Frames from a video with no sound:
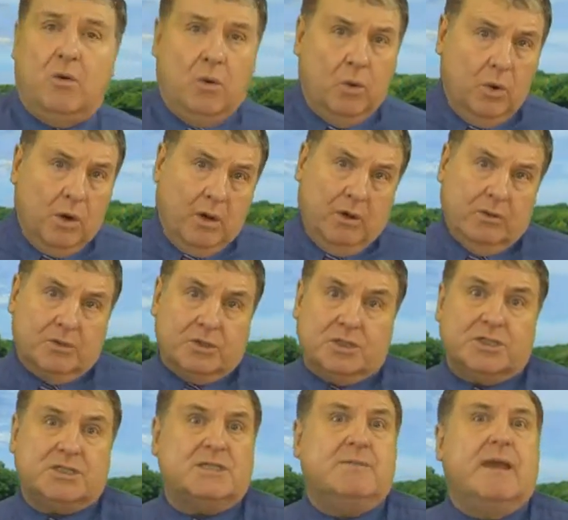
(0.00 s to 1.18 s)
all on
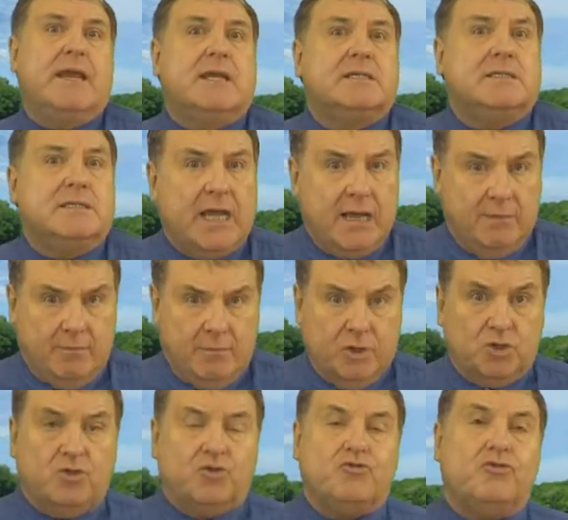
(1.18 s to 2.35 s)
just to make a statement
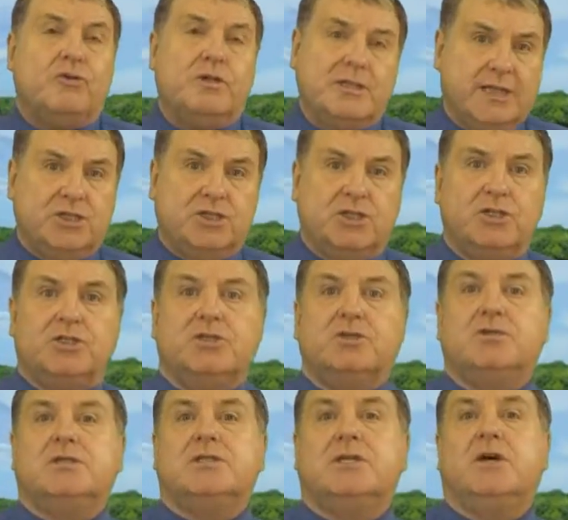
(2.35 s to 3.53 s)
or draw attention to
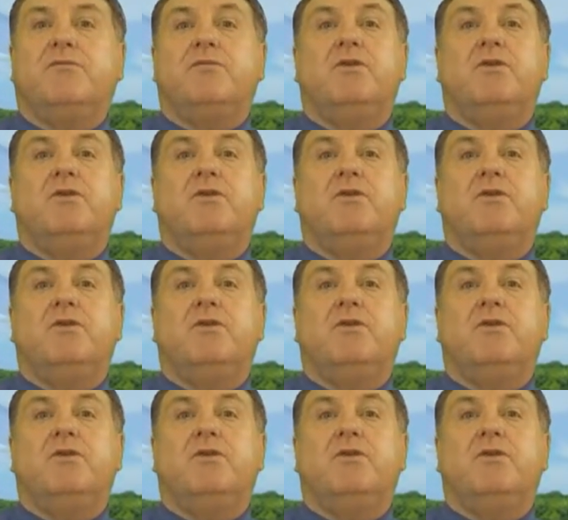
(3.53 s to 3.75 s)
yourself,